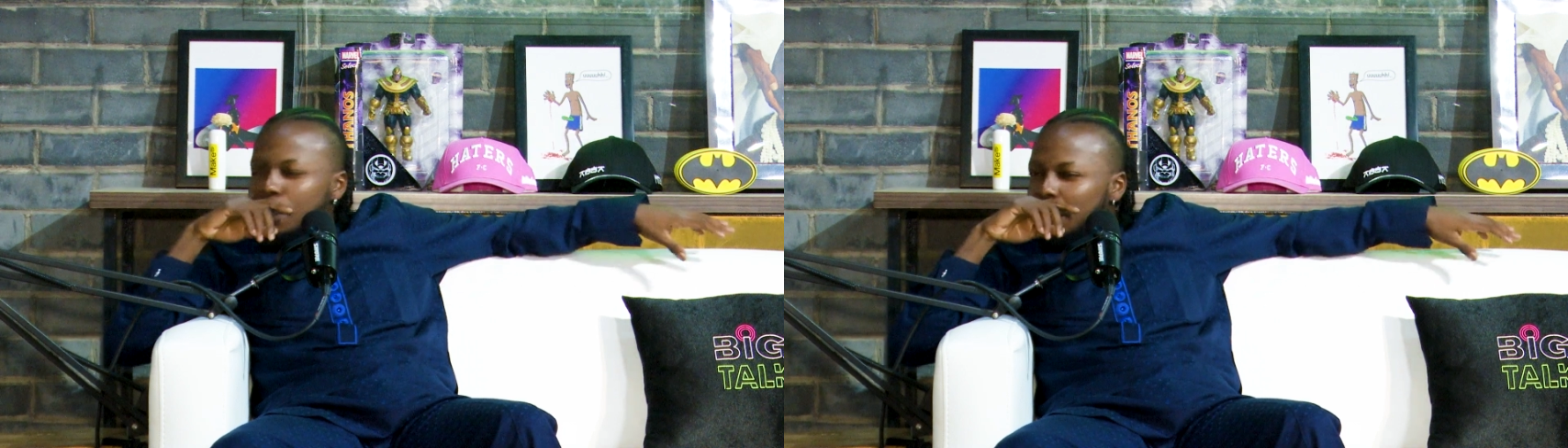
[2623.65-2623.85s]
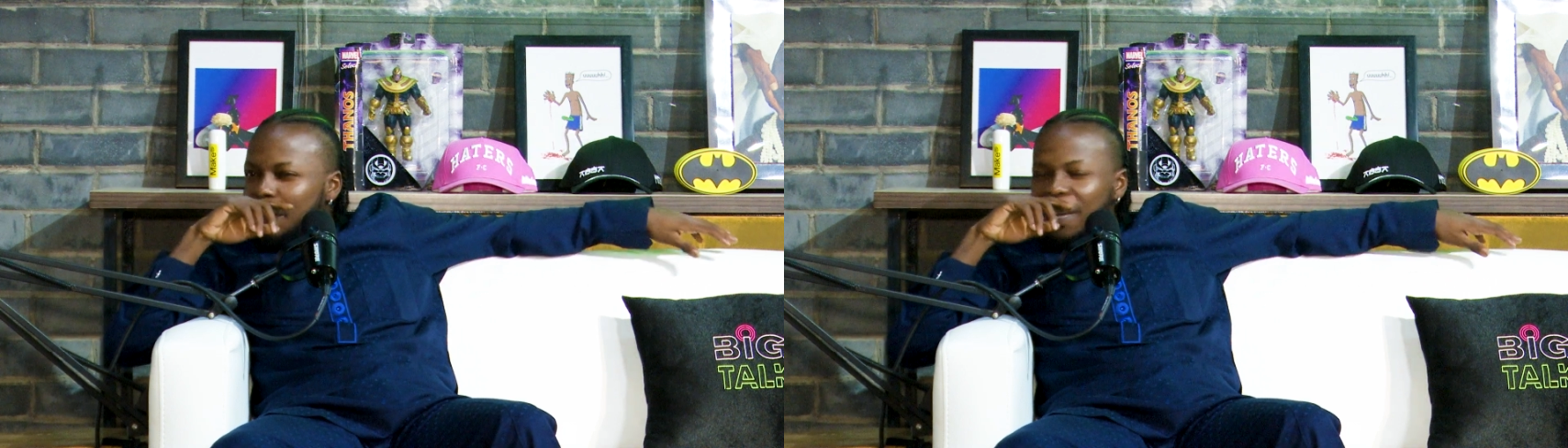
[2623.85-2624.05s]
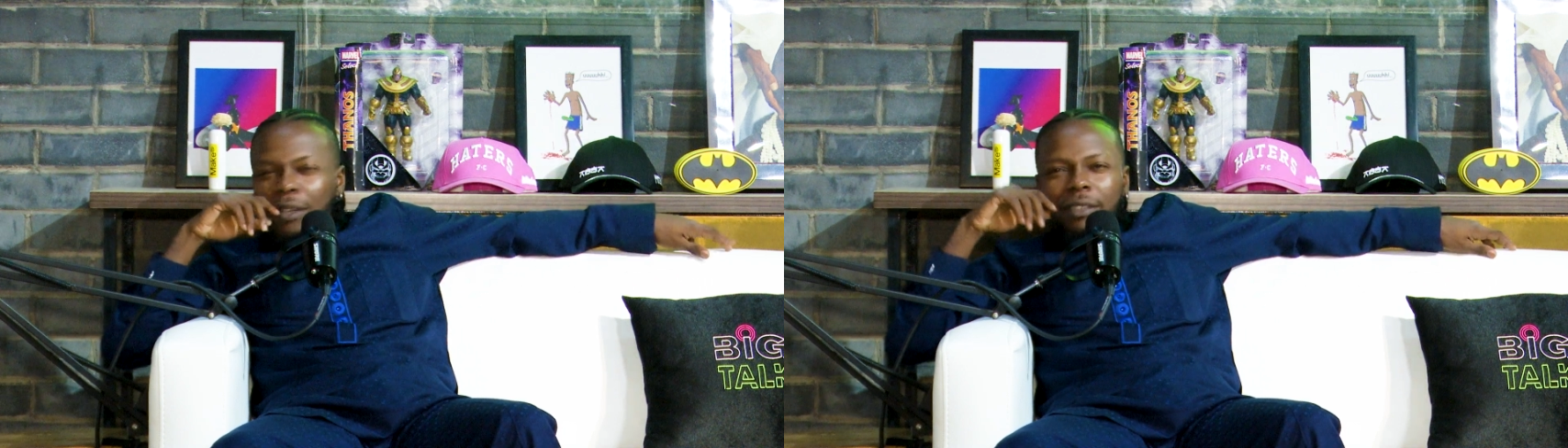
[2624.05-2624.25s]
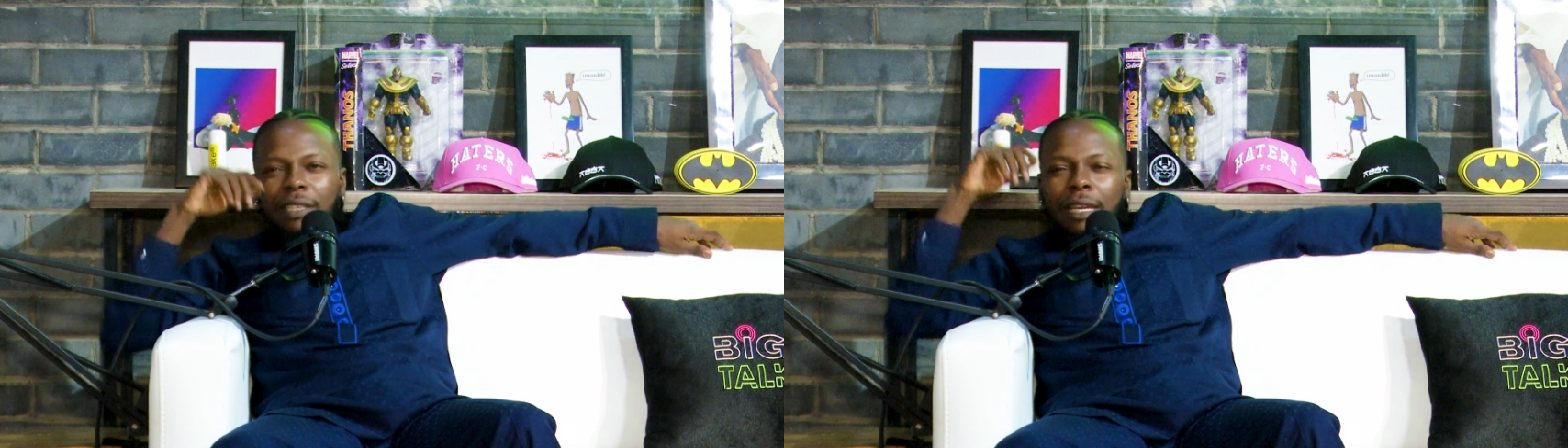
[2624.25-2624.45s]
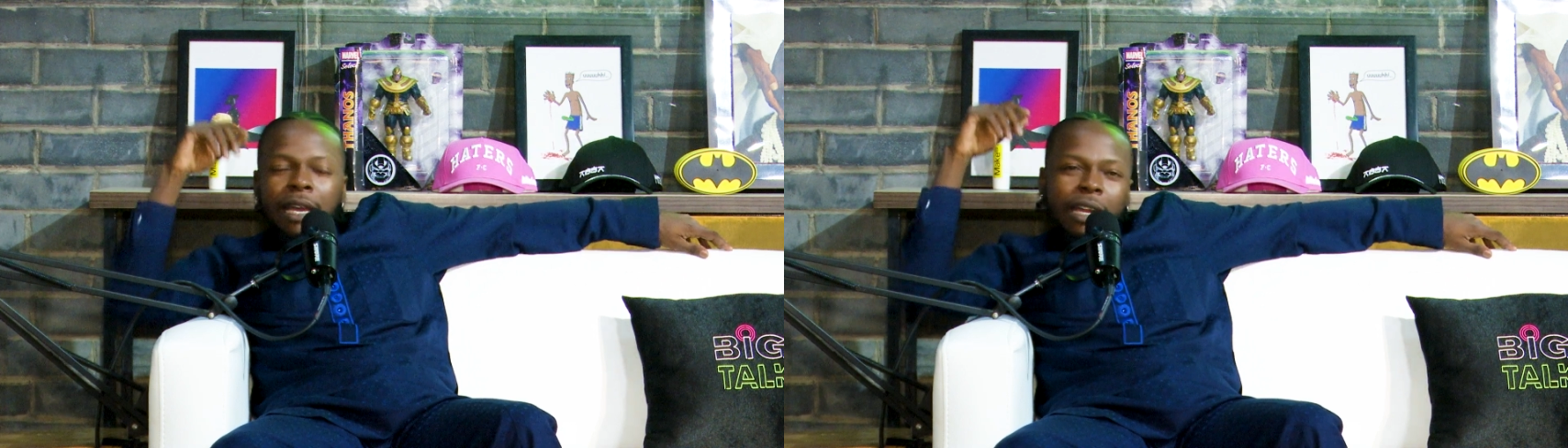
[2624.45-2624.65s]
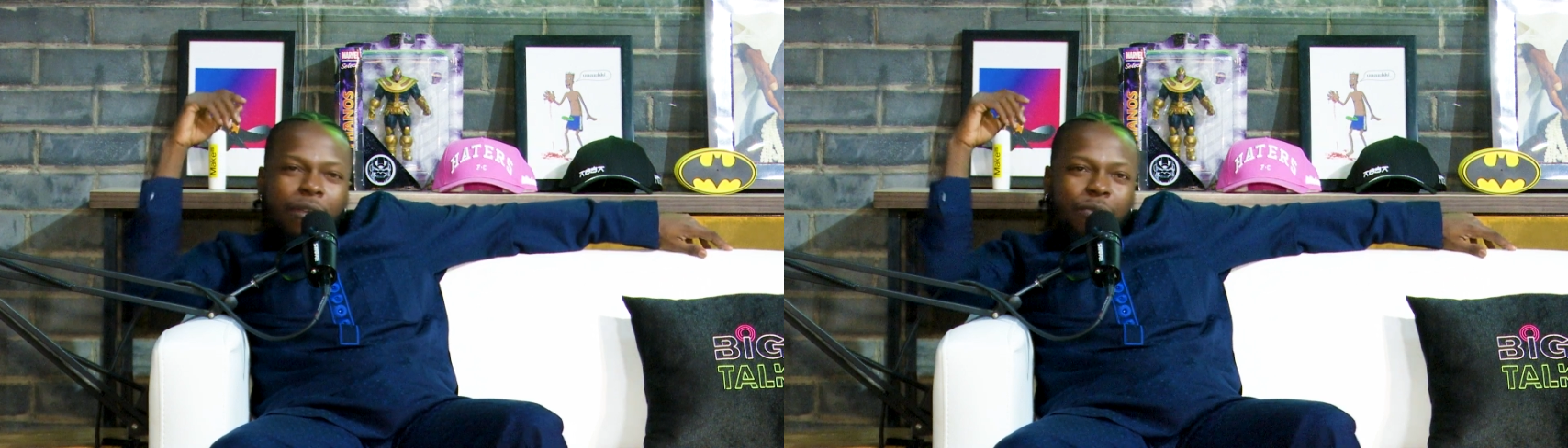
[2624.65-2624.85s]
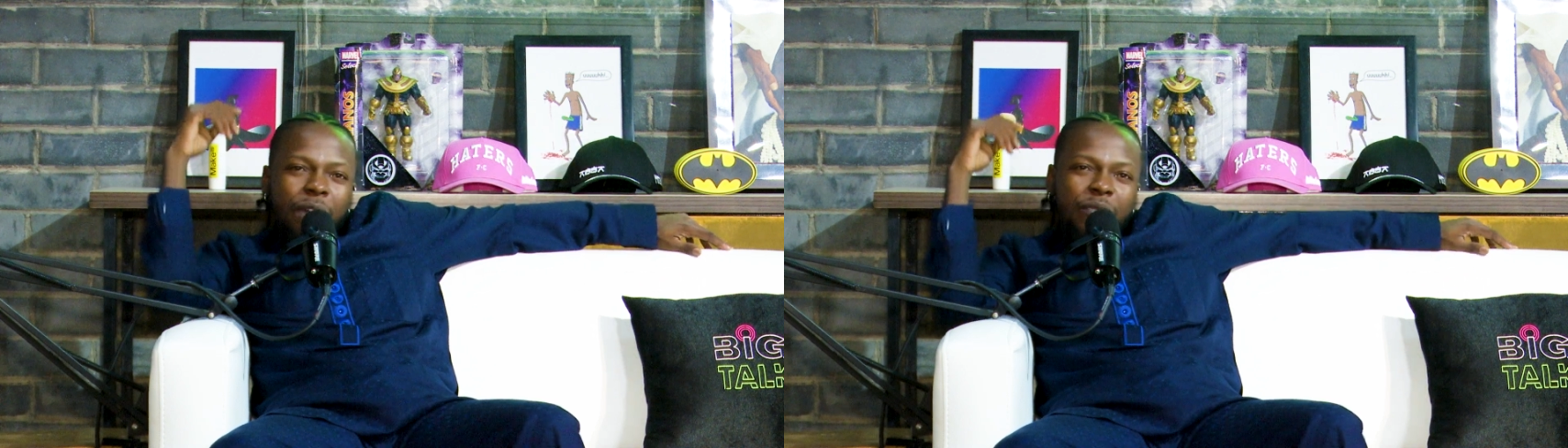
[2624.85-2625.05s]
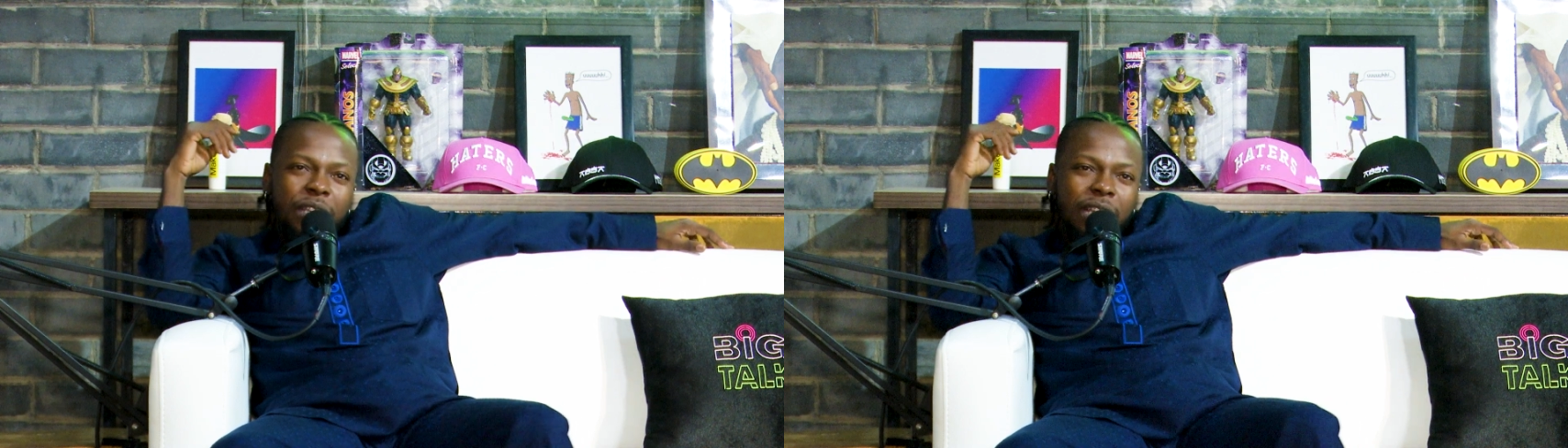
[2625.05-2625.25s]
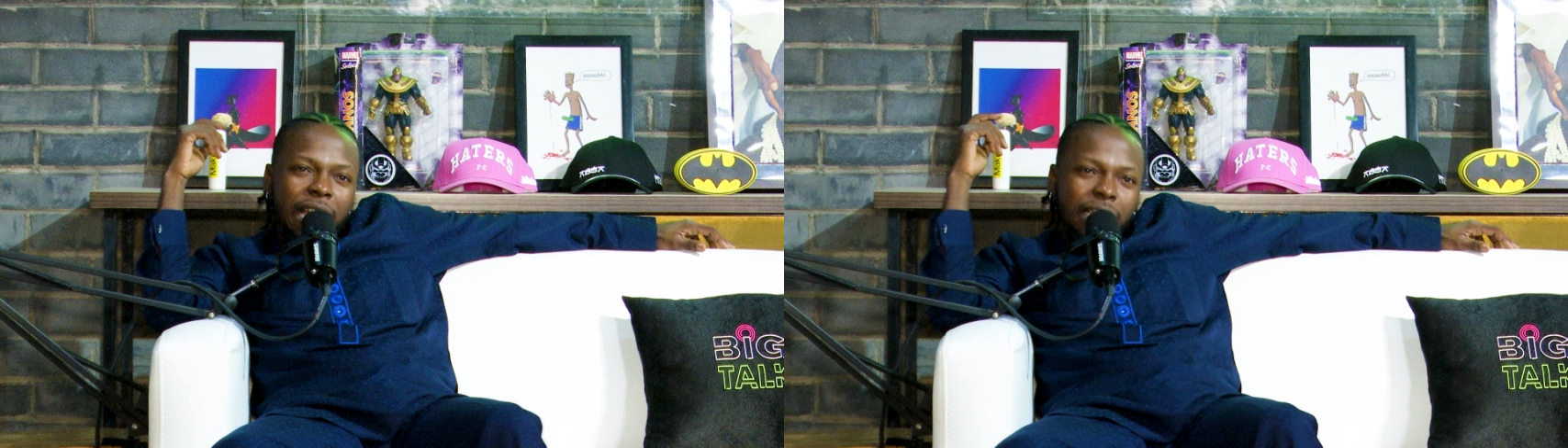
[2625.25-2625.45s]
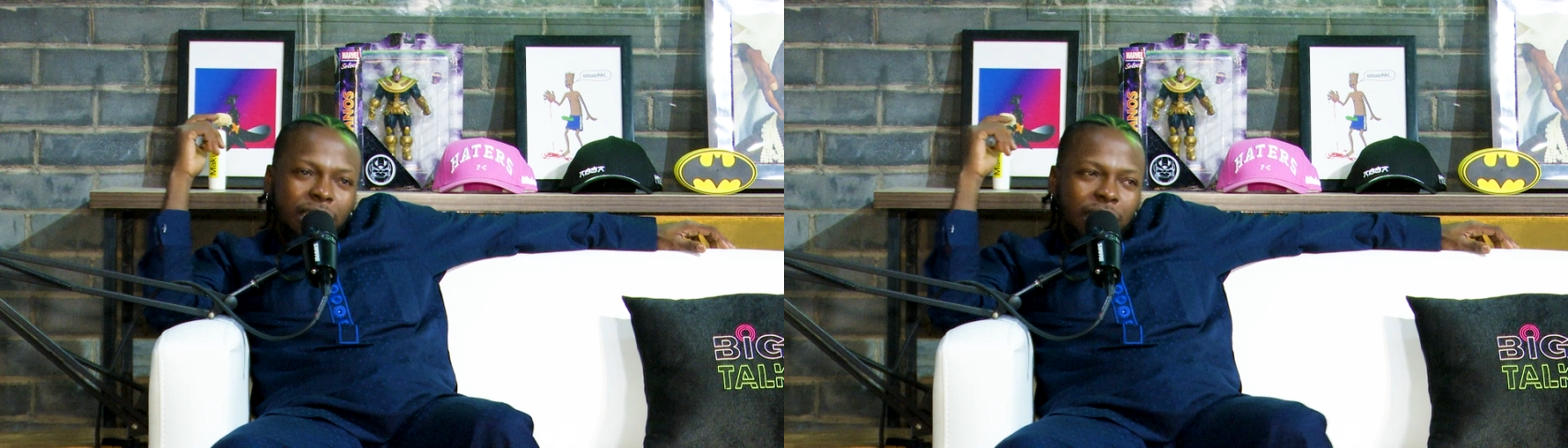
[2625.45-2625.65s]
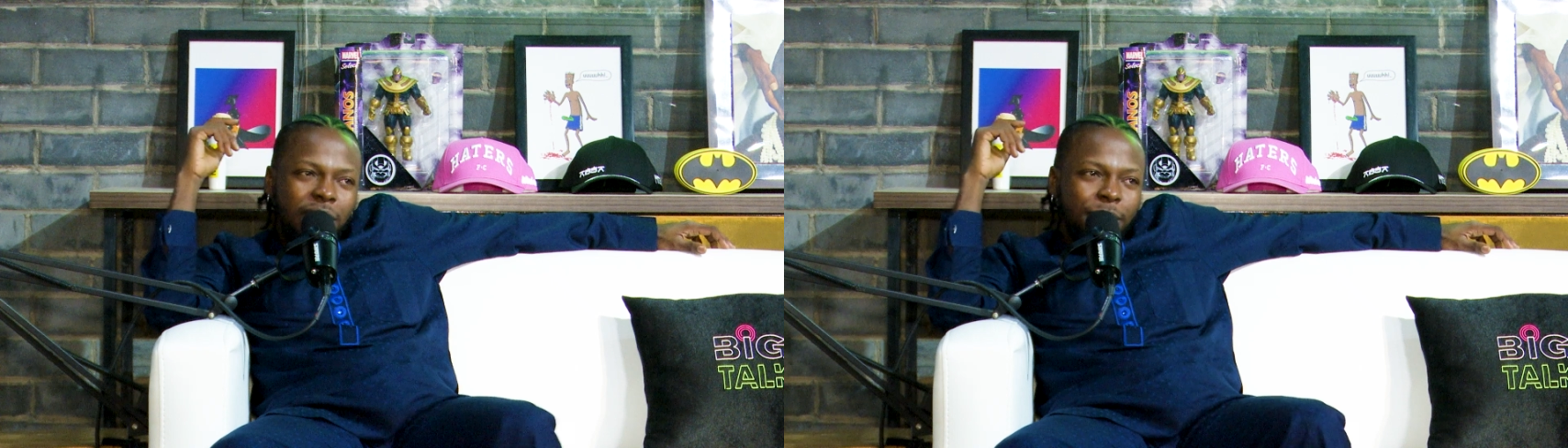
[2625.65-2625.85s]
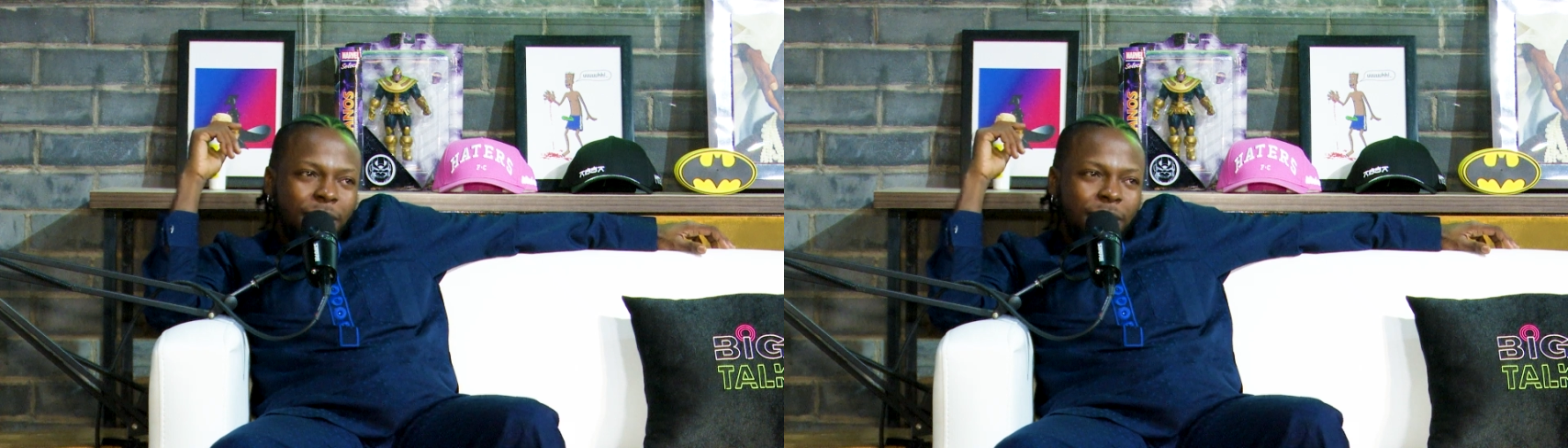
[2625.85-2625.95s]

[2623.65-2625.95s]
But along the line, I realized